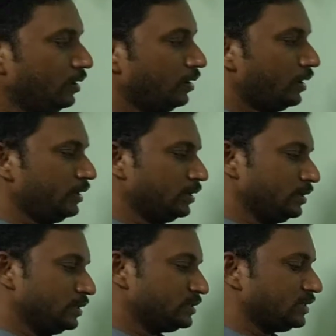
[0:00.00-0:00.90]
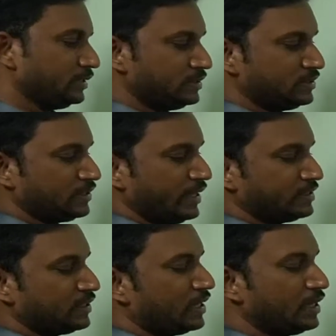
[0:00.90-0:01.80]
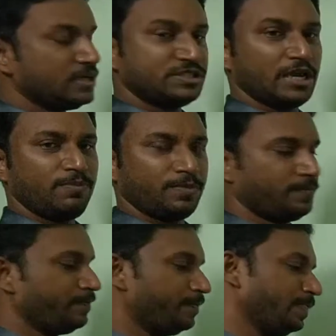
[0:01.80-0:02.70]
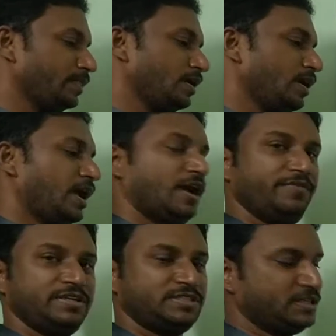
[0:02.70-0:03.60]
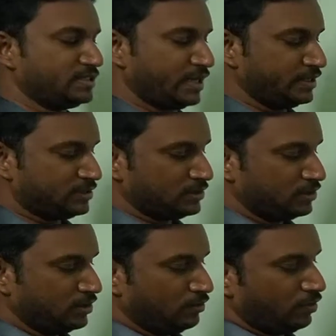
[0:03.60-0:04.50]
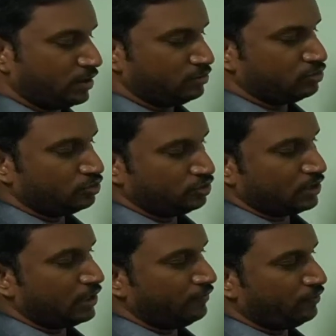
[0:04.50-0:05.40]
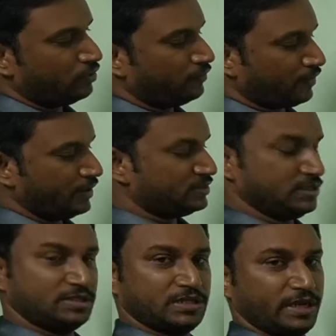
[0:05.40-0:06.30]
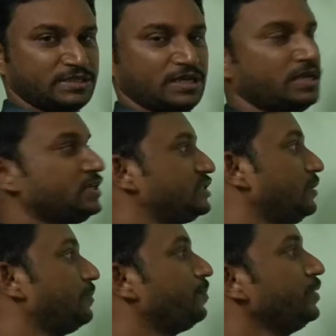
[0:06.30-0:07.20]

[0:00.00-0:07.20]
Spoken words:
Right? See, this is a hexagonal shape having 6 sides. 1, 2, 3, 4, 5, 6 hexagonal shape.